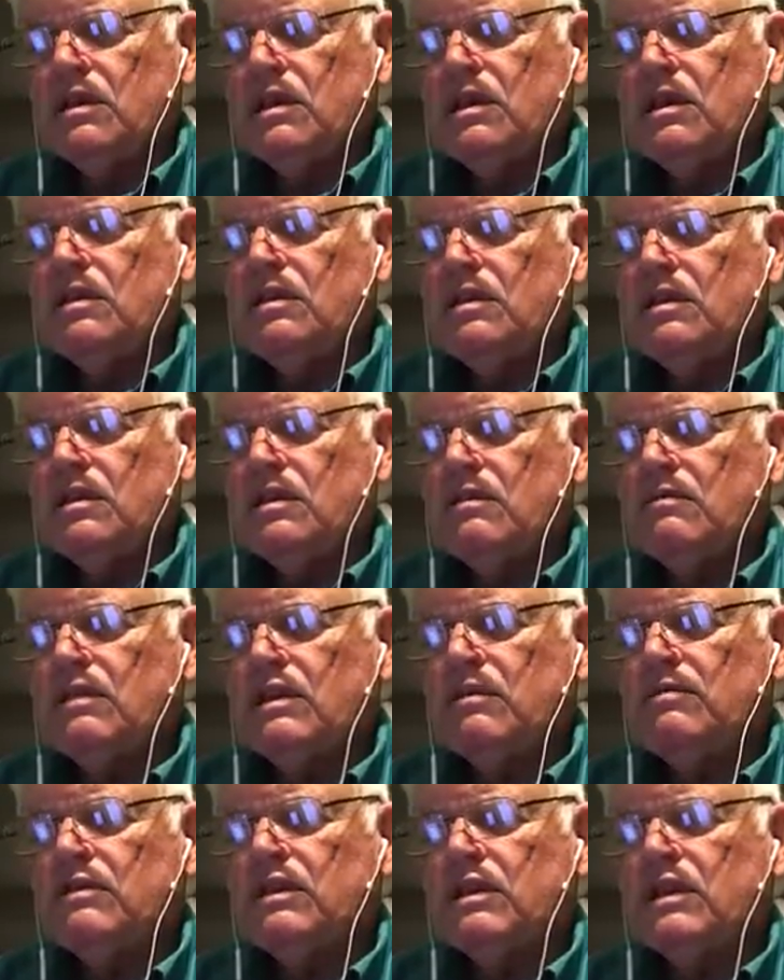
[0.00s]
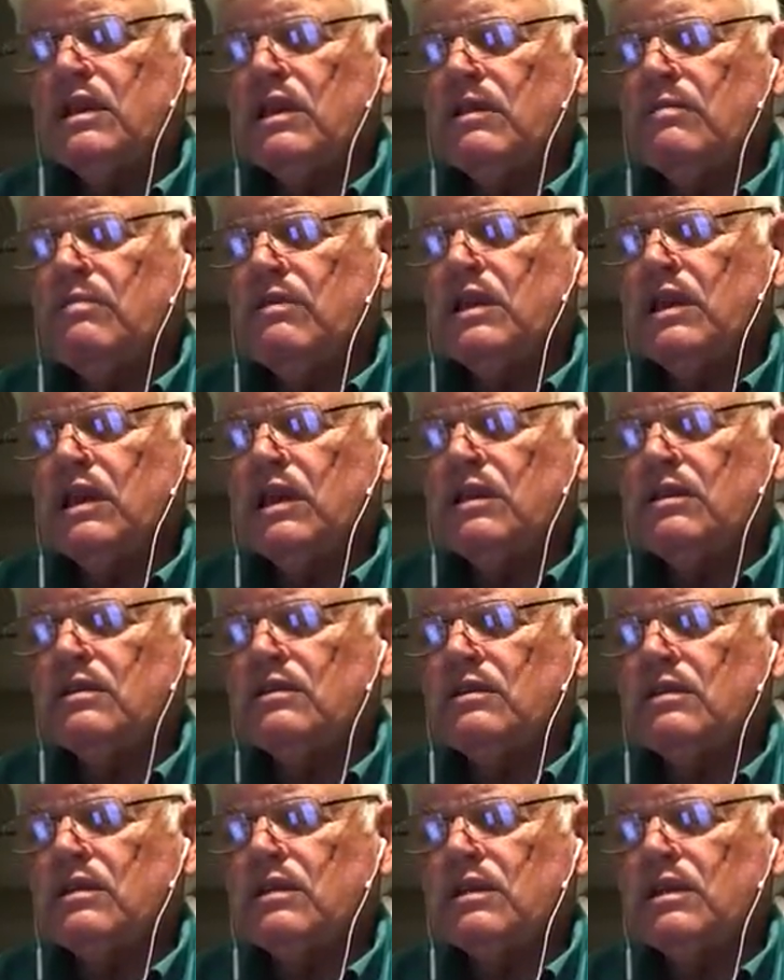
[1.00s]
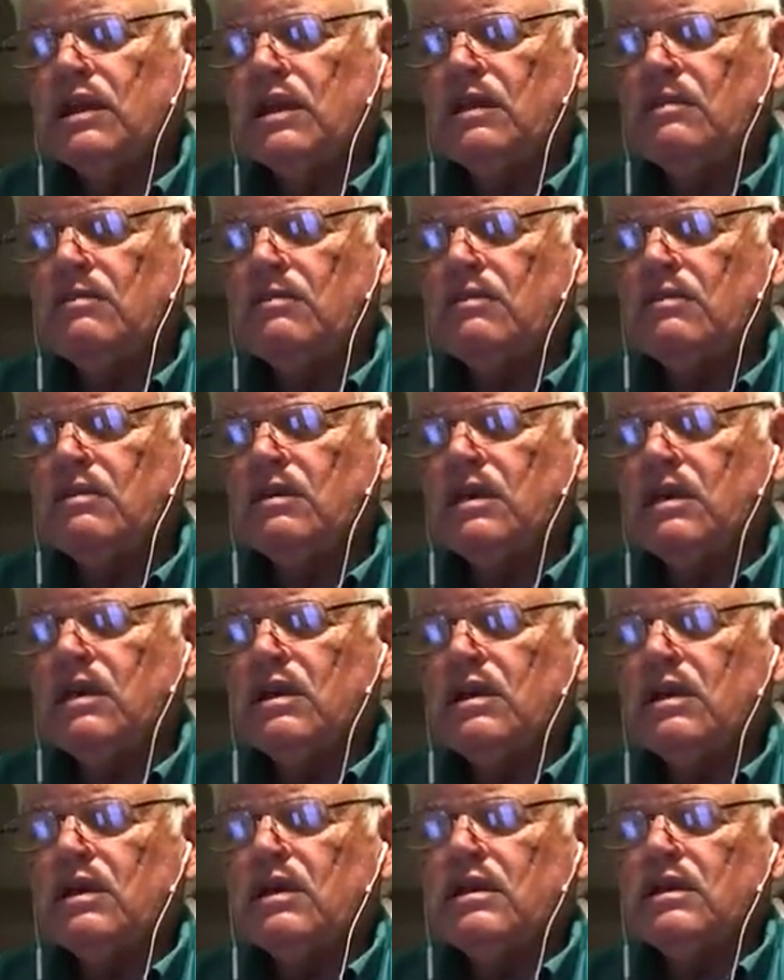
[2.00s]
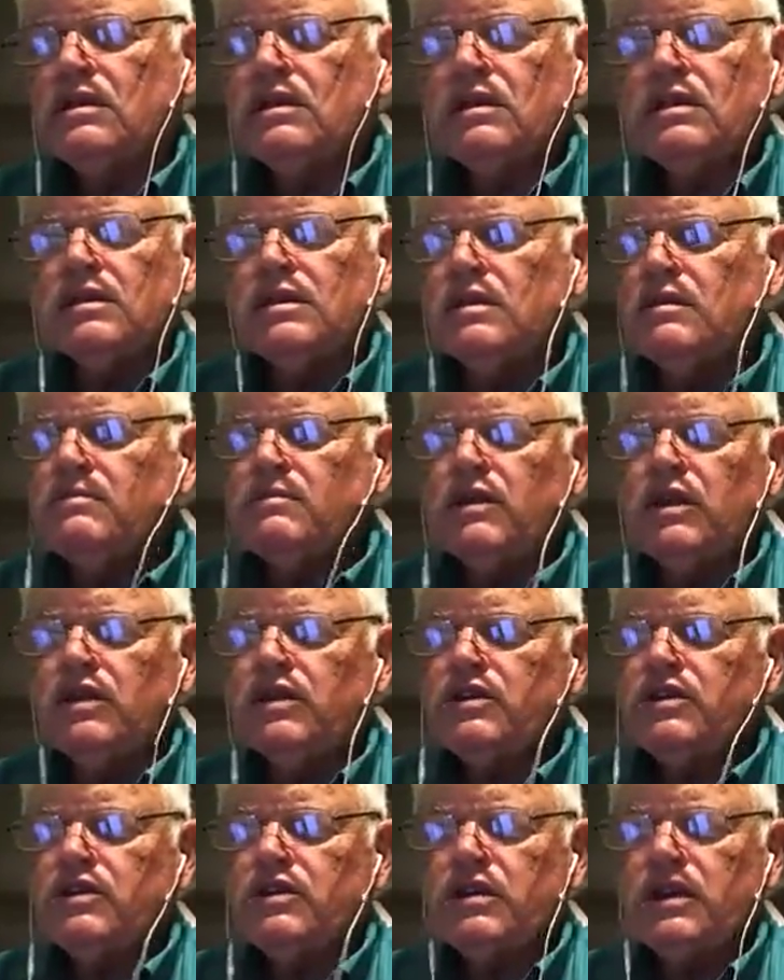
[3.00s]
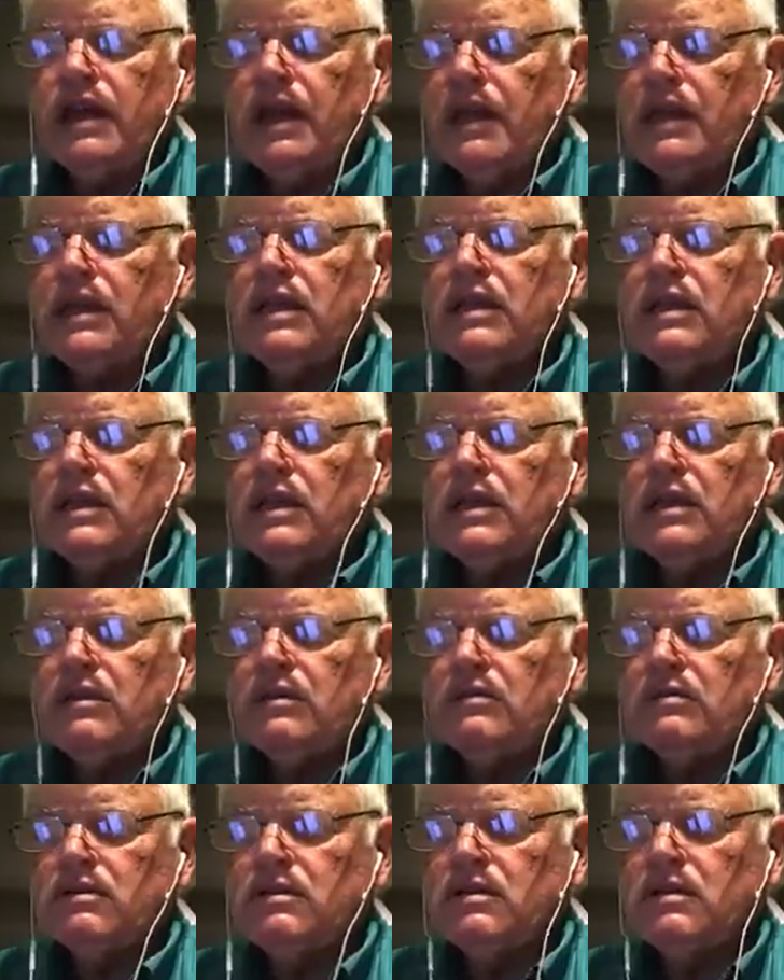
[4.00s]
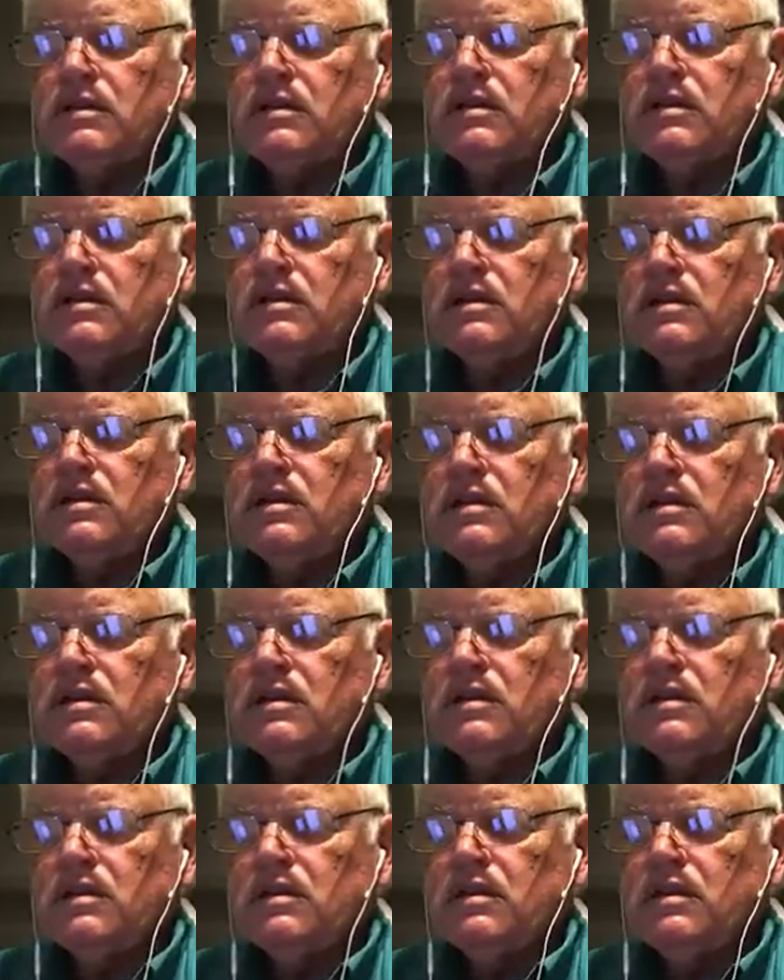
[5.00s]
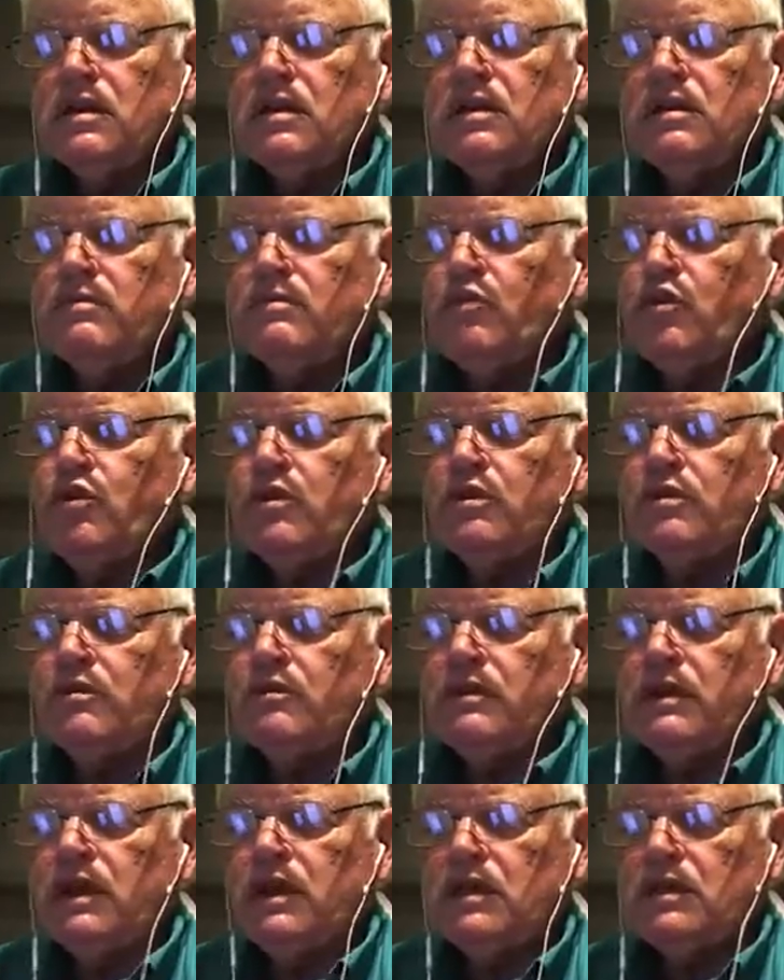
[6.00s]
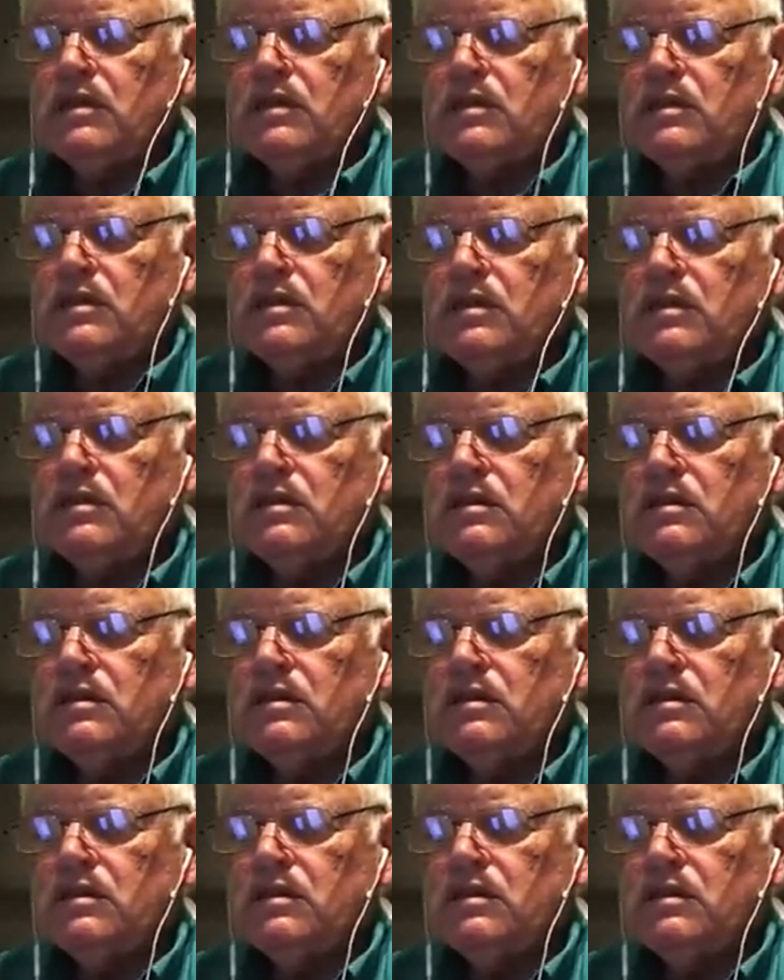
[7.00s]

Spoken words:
It's a commitment that applies to the table just as much to anything else, neither more nor less.